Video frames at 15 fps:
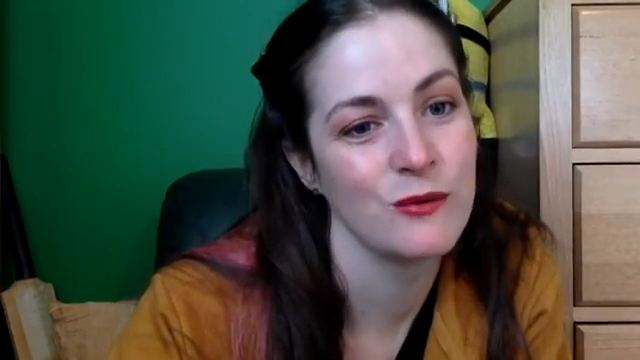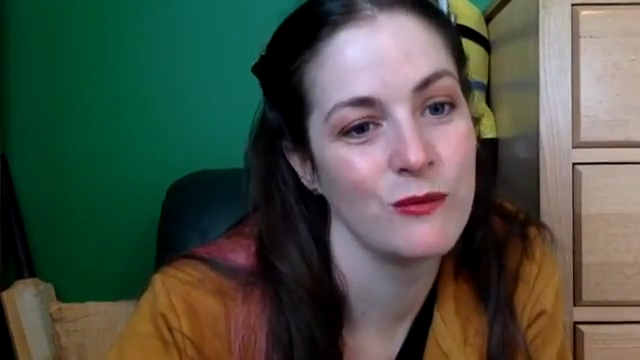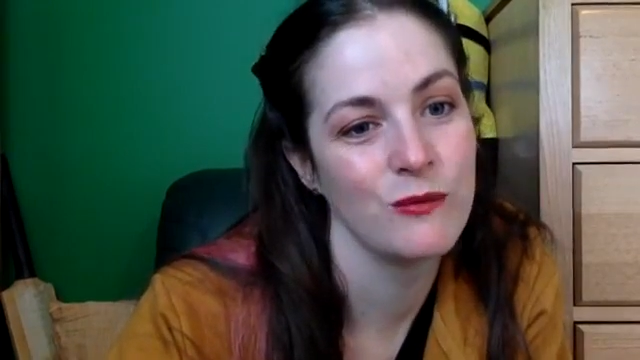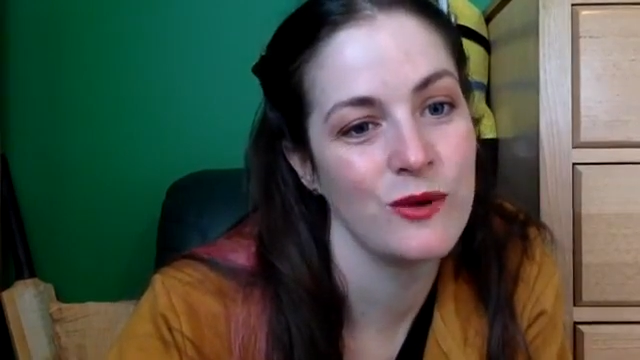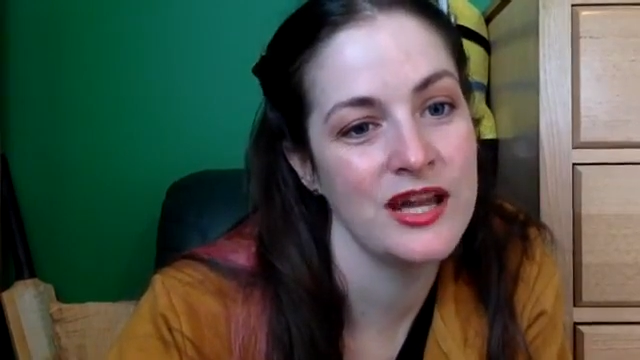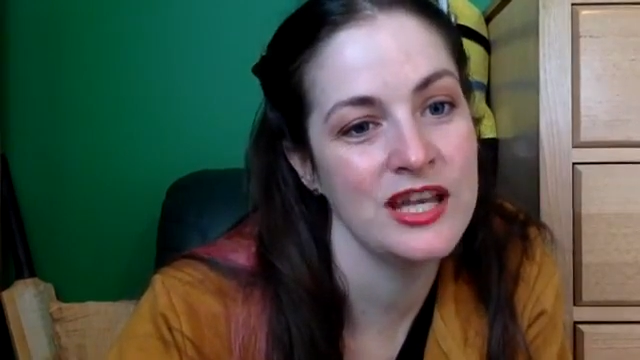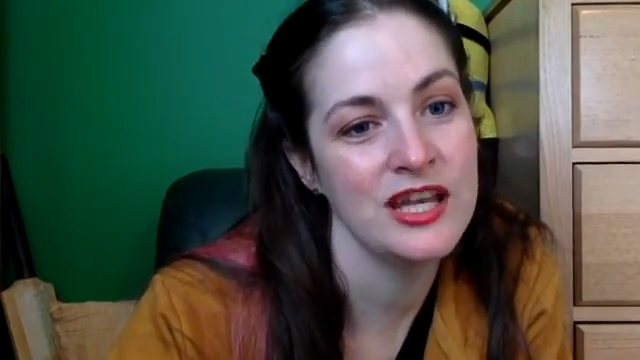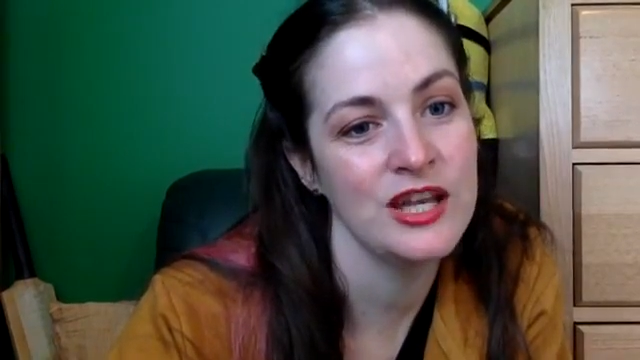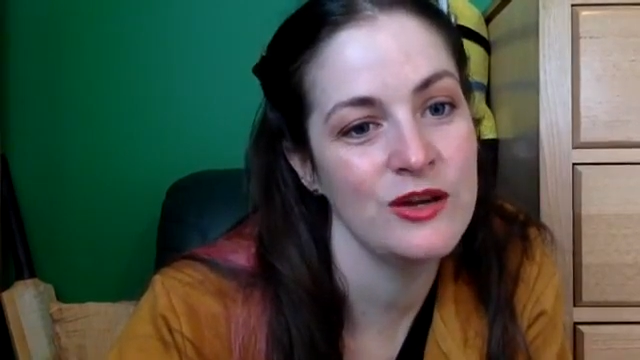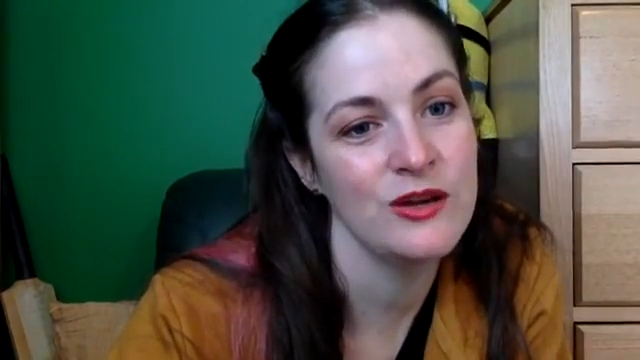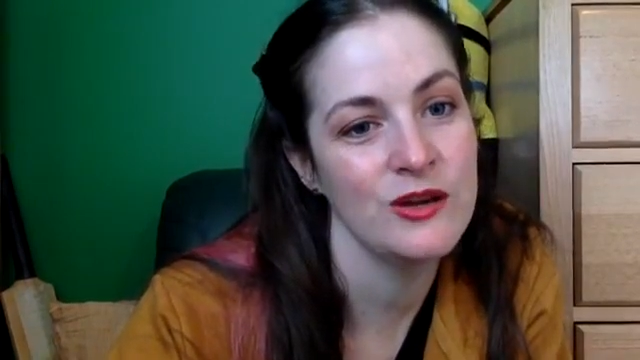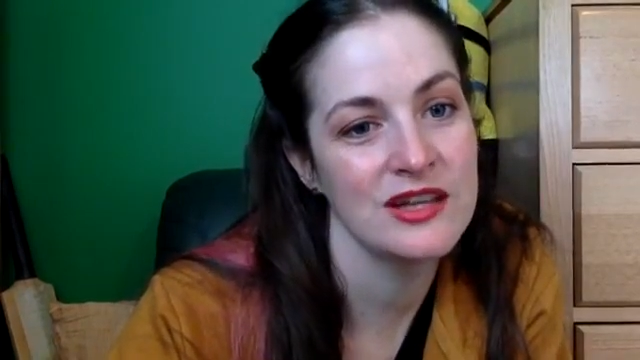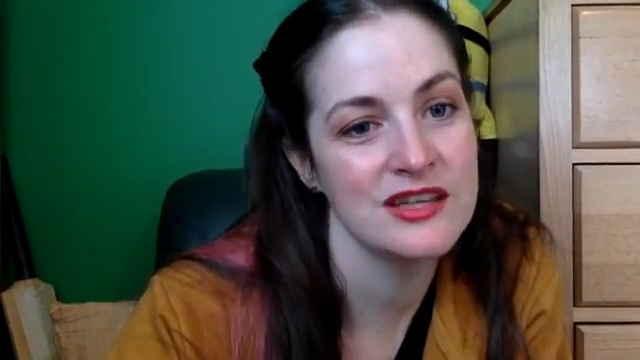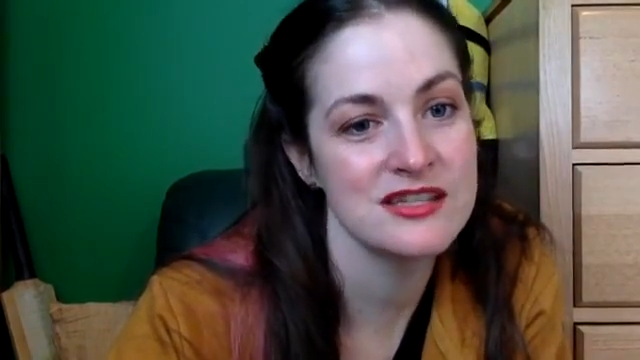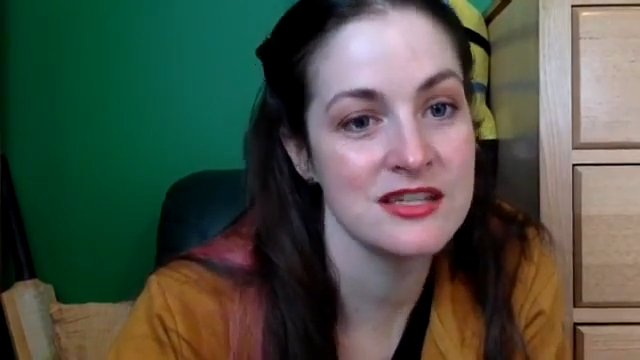when
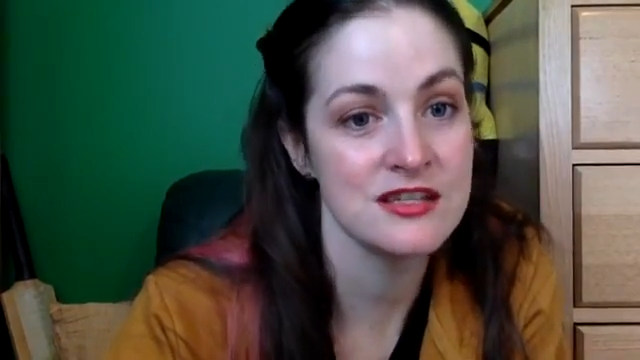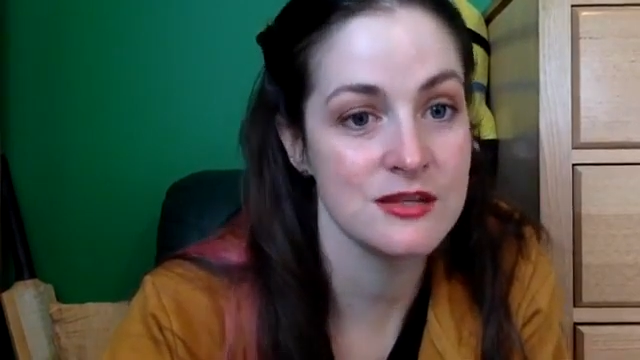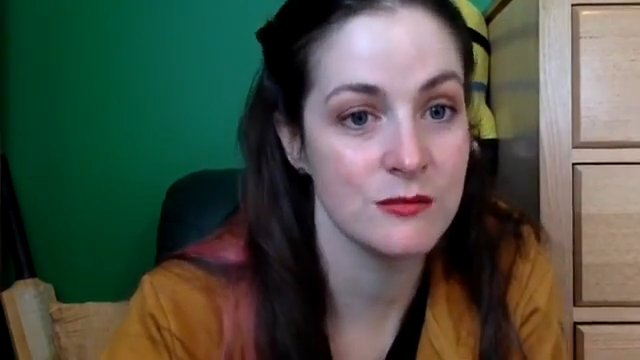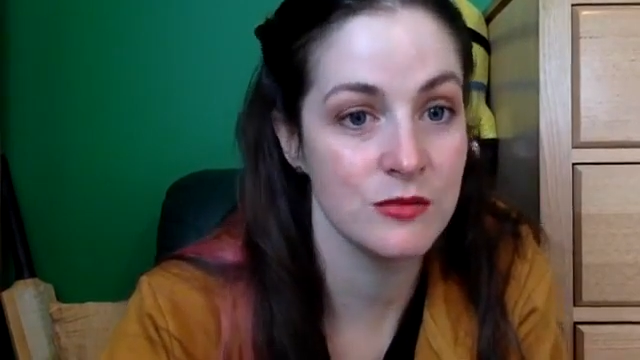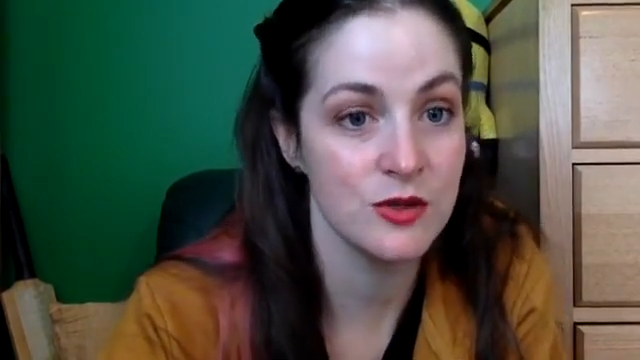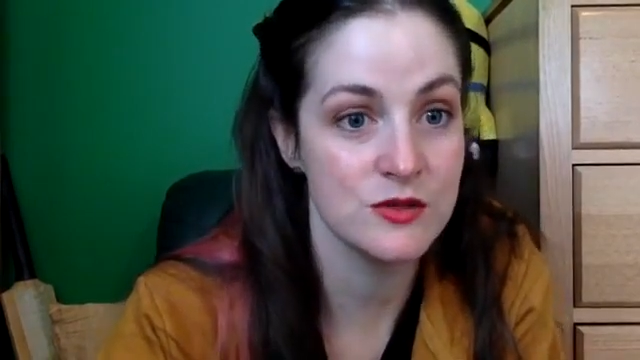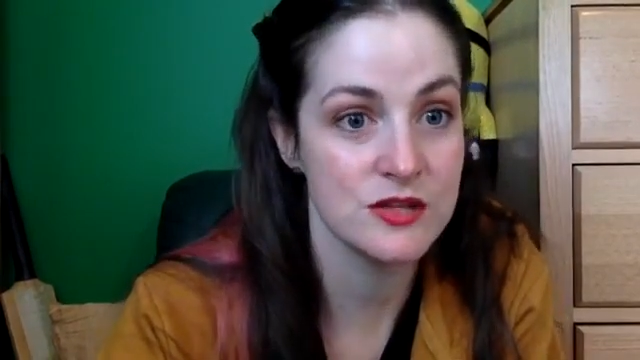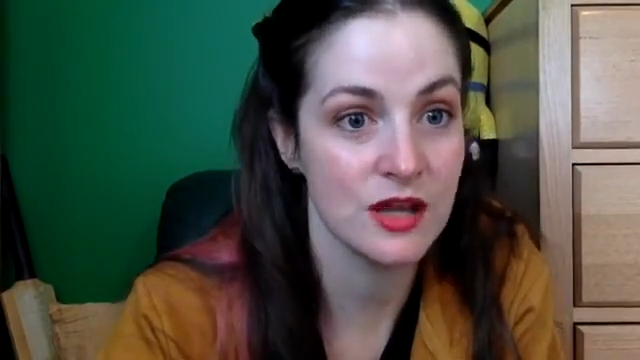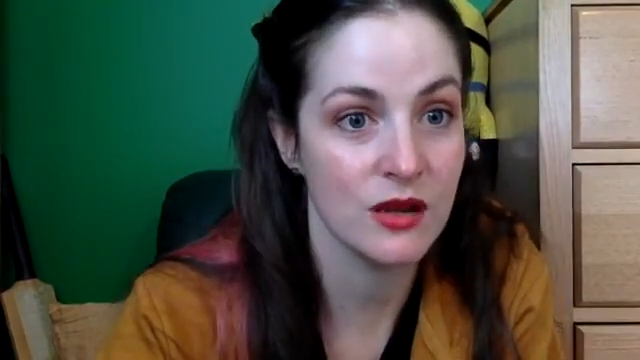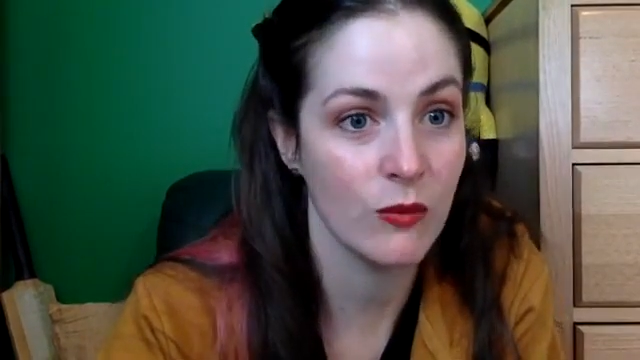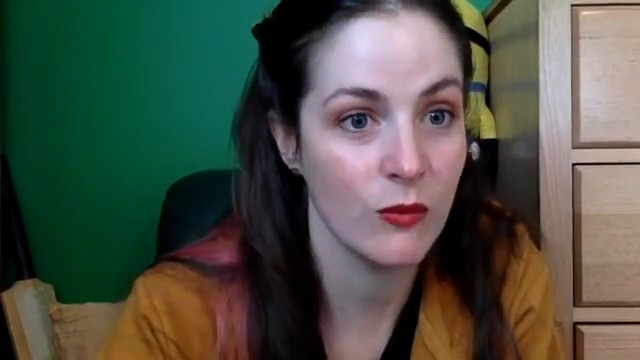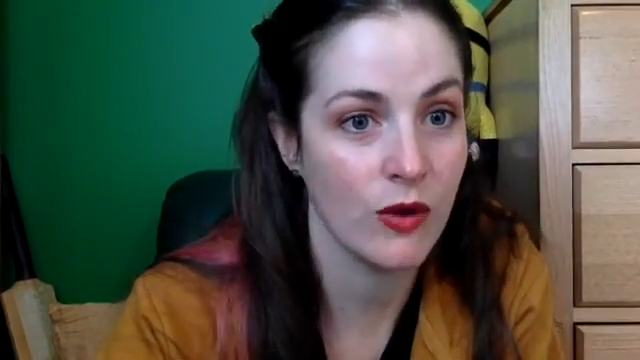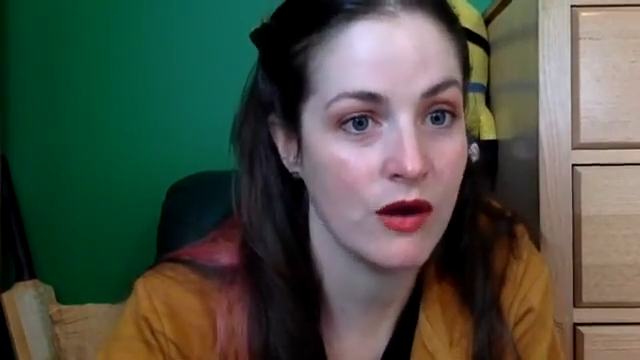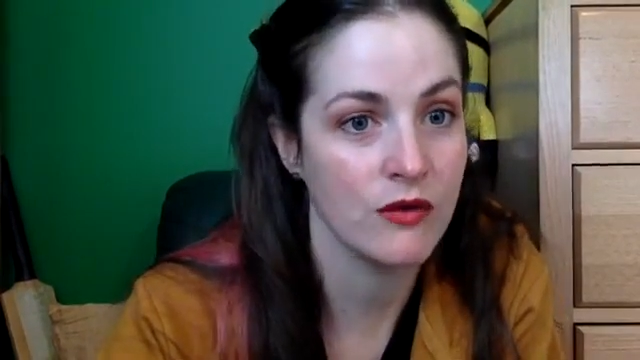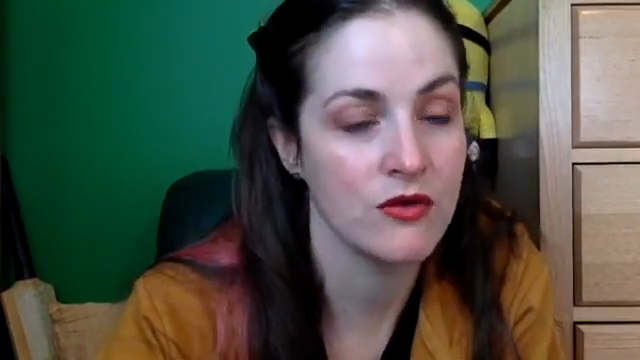you listen to
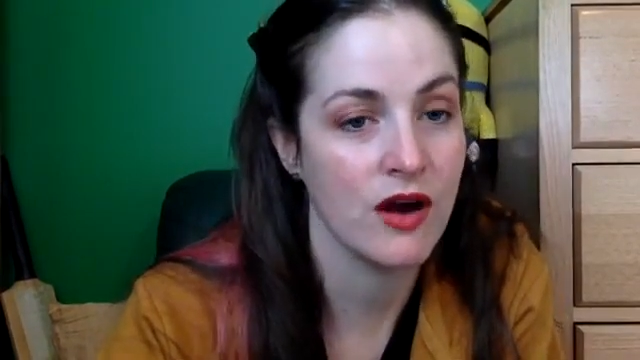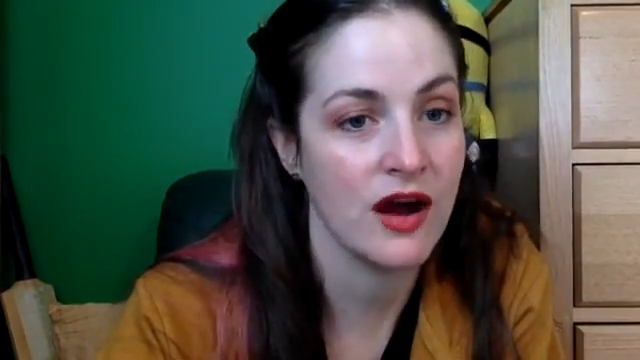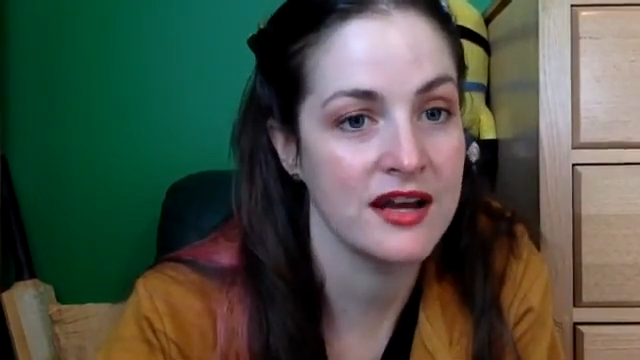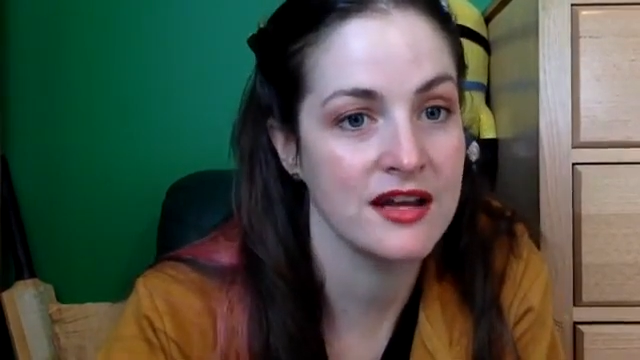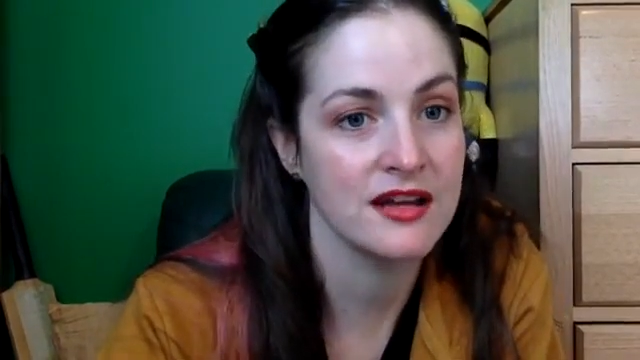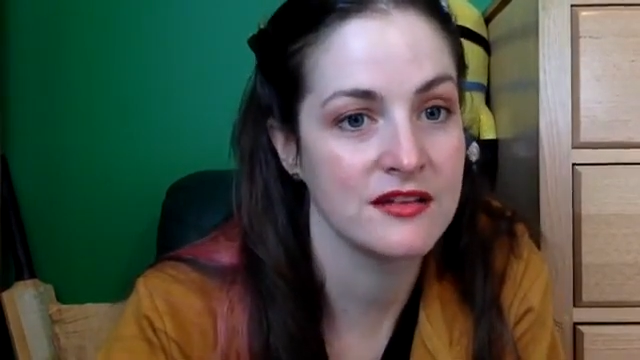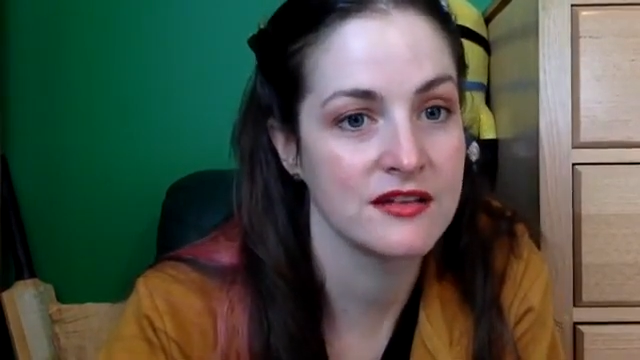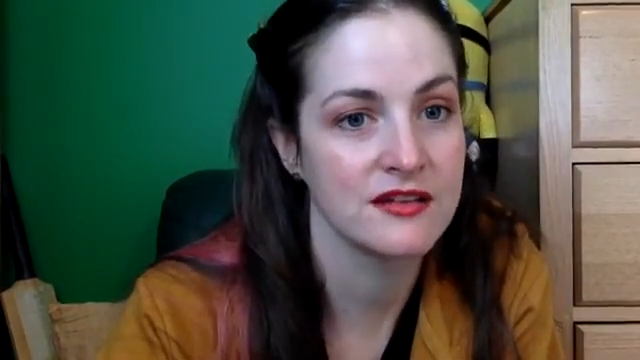music while writing,